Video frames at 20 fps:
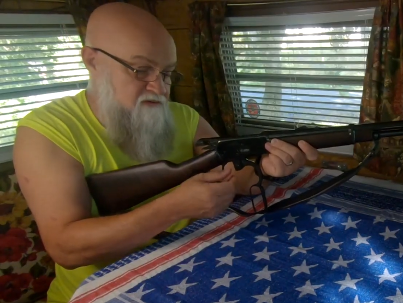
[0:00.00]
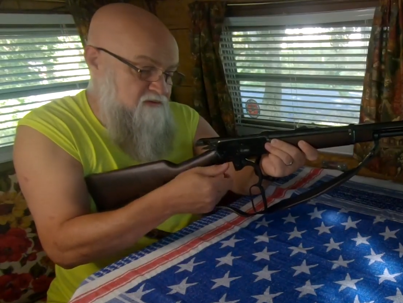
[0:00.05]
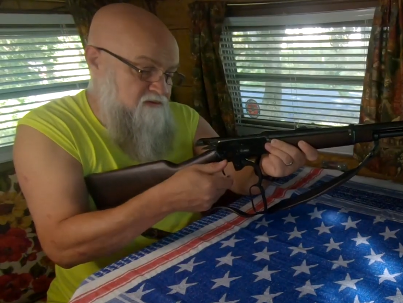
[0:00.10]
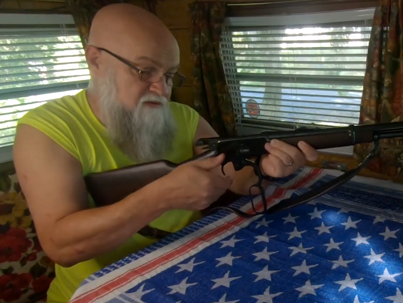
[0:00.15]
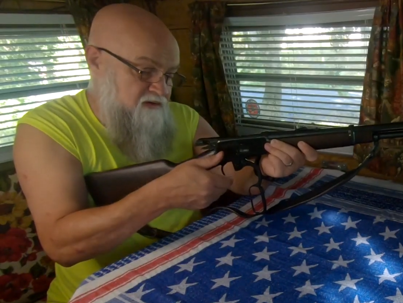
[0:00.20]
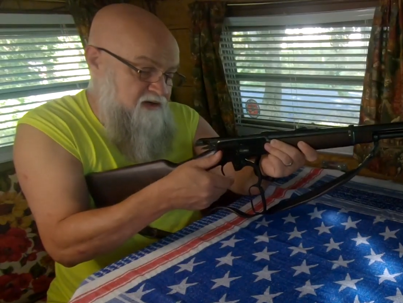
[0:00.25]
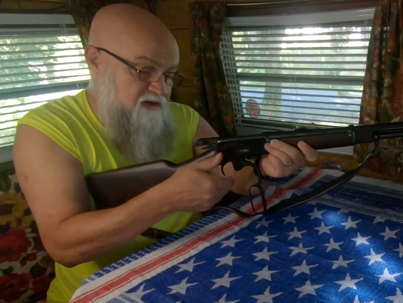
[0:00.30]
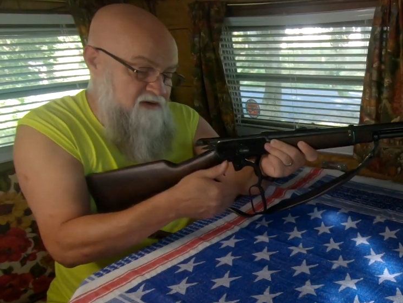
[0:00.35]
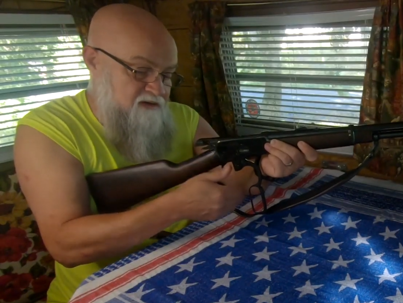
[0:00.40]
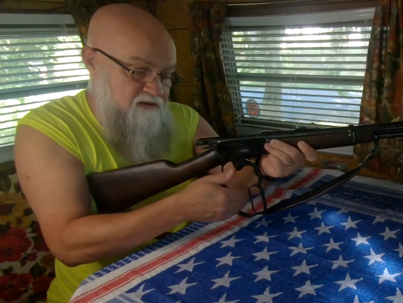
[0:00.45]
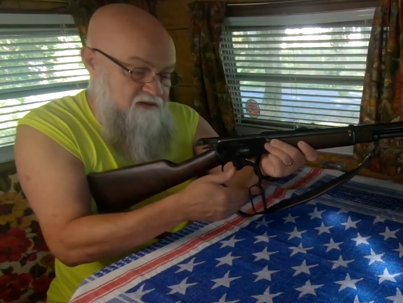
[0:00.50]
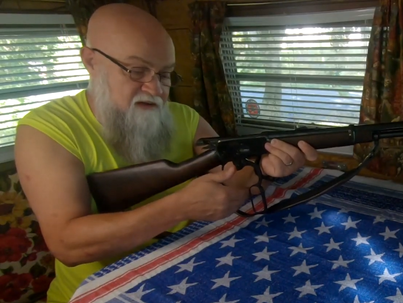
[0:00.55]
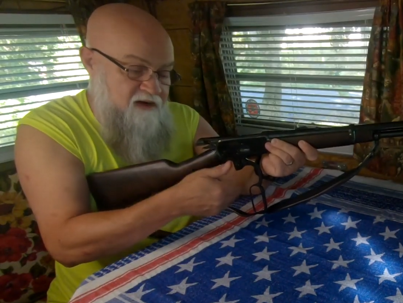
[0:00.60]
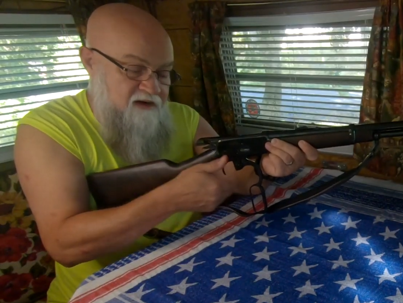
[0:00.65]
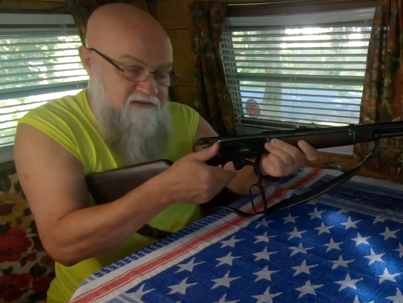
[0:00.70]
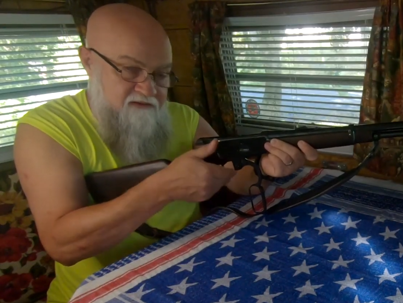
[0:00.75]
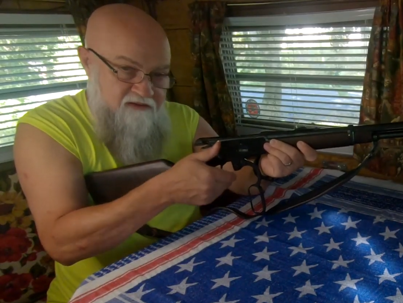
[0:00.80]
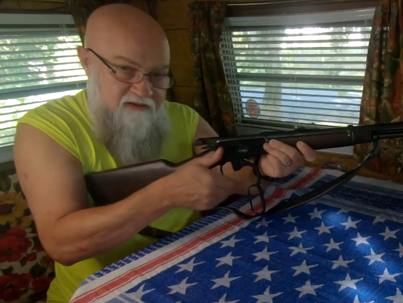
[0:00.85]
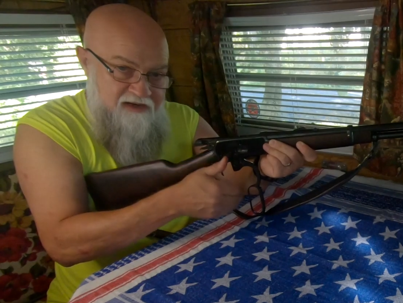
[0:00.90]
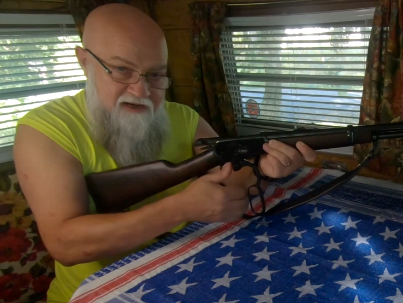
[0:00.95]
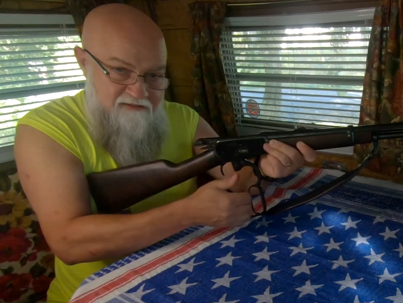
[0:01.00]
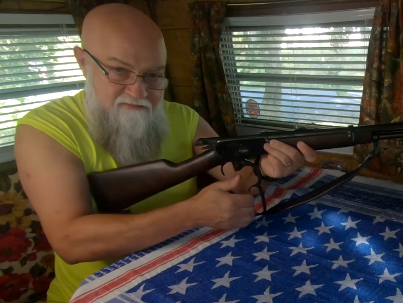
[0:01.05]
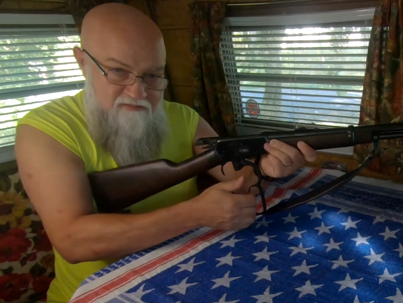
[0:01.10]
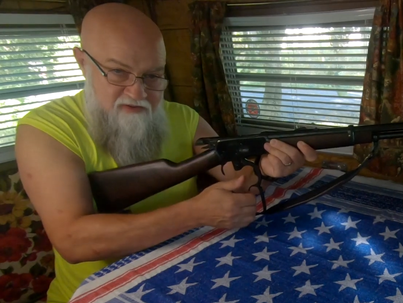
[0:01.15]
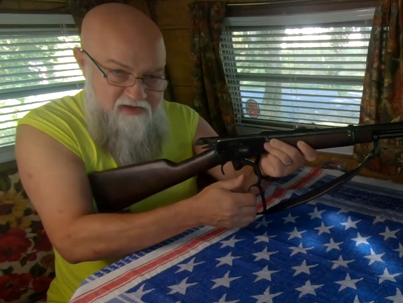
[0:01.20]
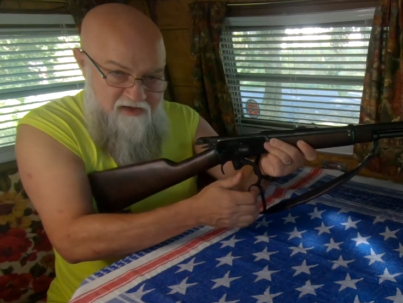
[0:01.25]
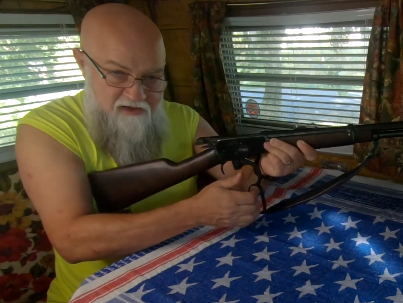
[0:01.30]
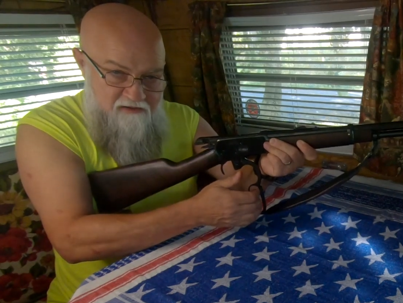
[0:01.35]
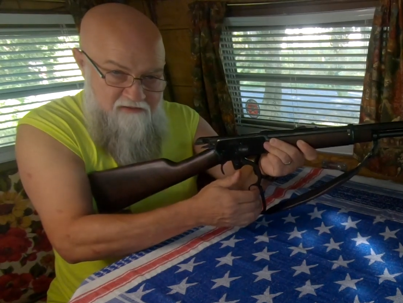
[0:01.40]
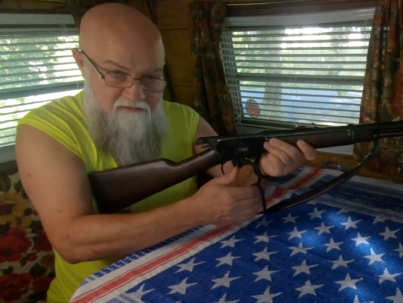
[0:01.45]
You know, they had a lock that came
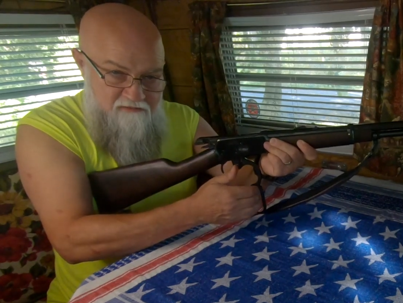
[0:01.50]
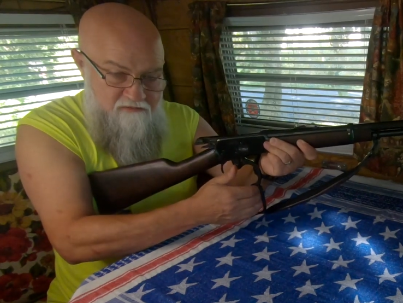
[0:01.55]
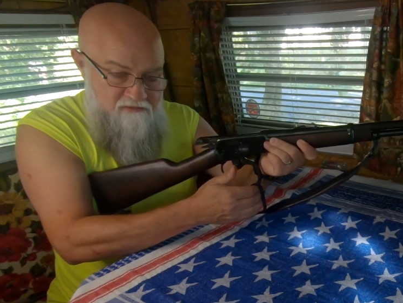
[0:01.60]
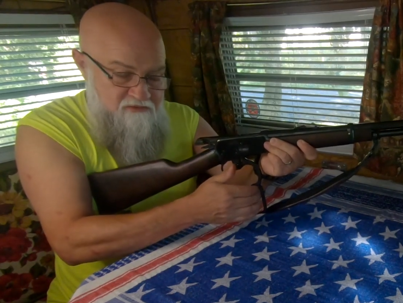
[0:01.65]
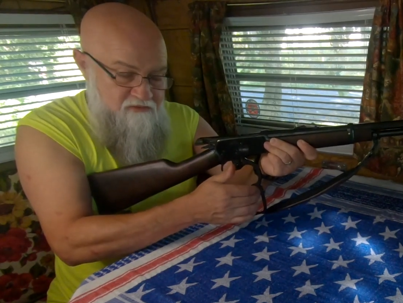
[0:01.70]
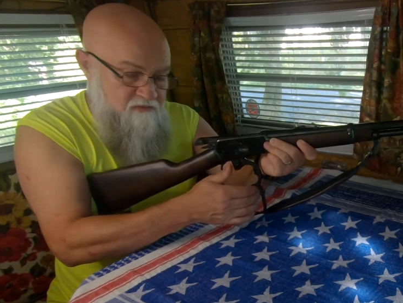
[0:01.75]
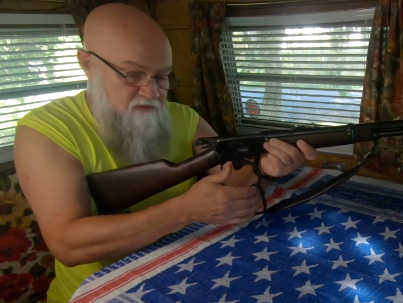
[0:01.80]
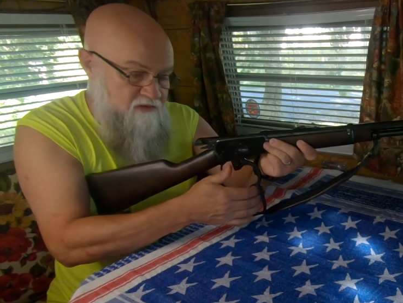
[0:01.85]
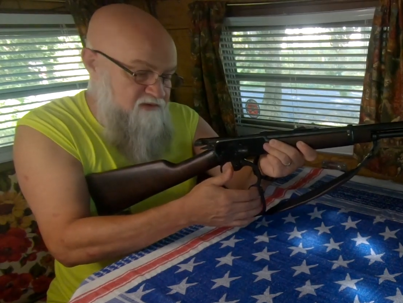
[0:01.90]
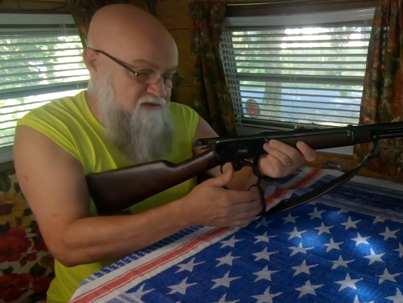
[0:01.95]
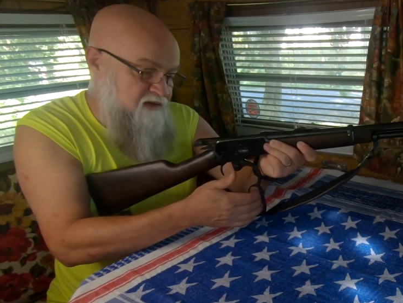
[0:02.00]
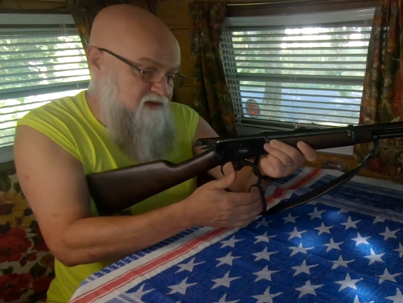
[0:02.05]
down when you worked